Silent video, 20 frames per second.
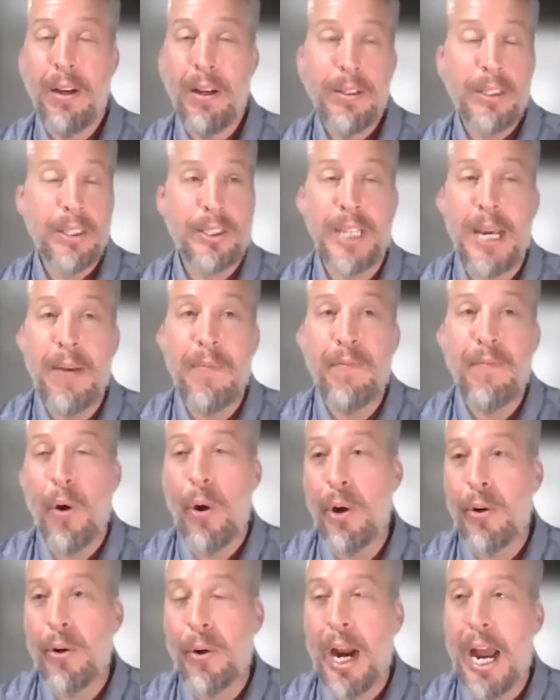The same
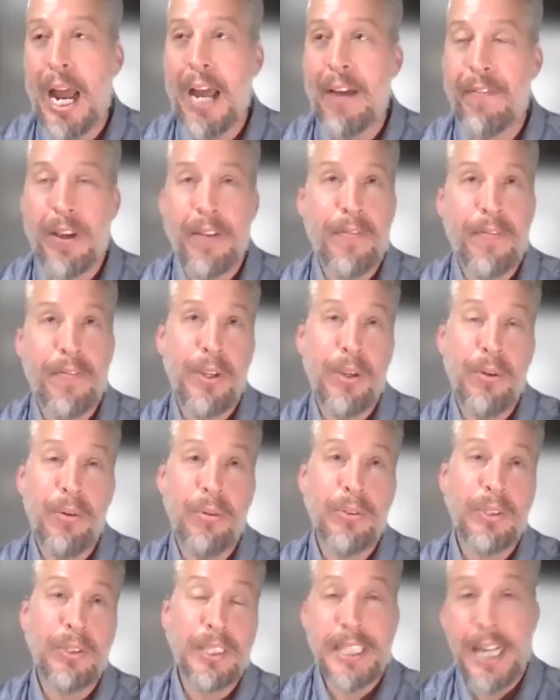photograph, if you
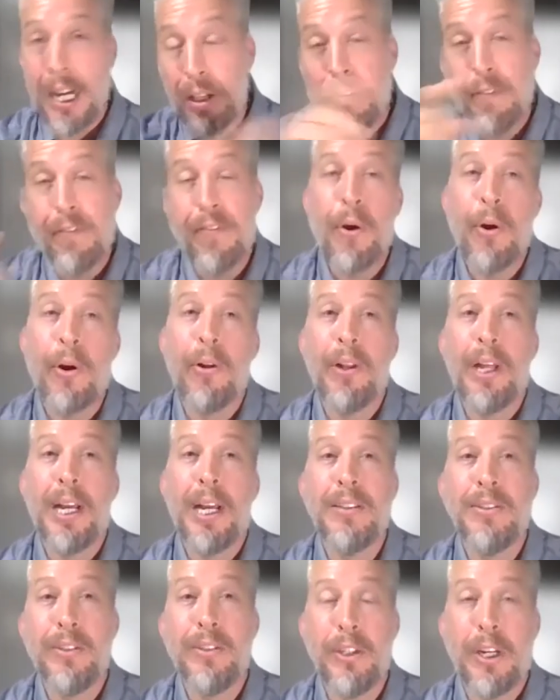use a telephoto
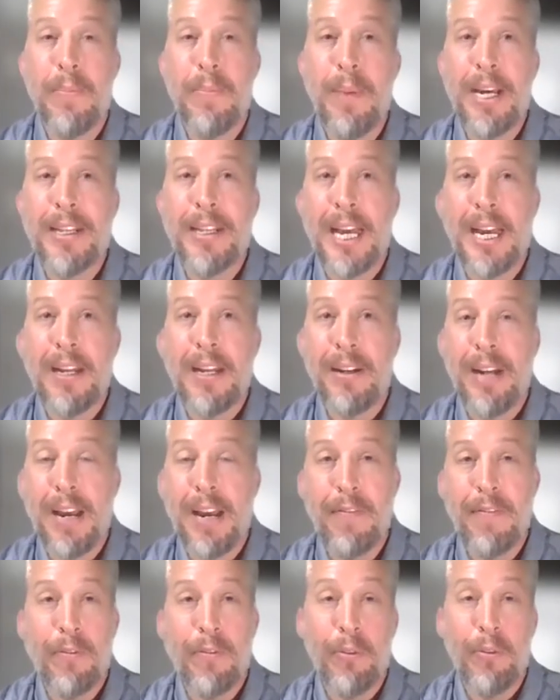lens, you can make that
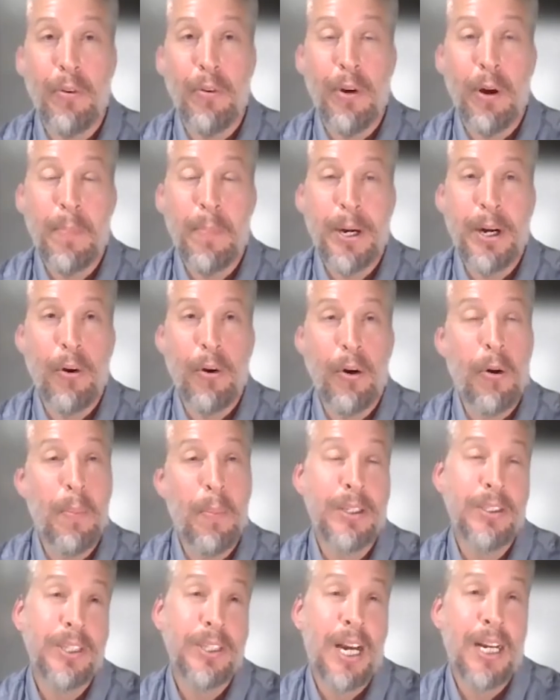knife appear
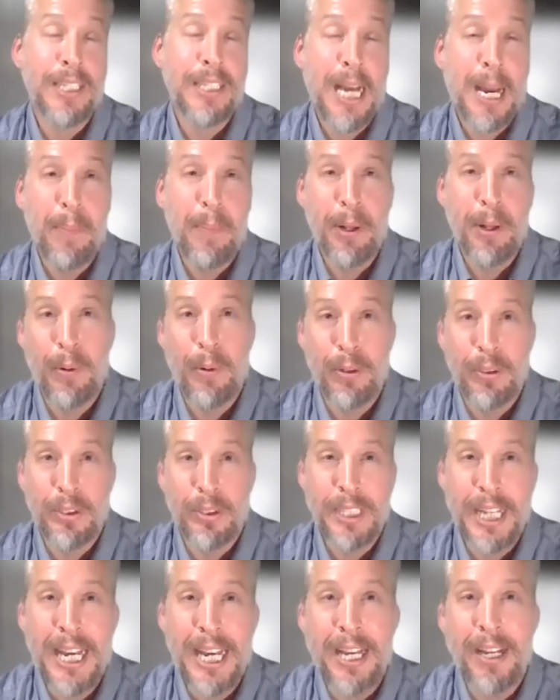almost on top of the
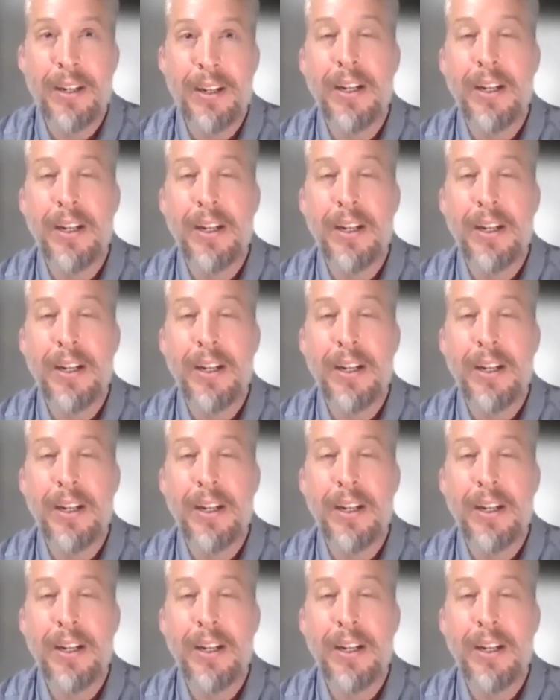person's hand.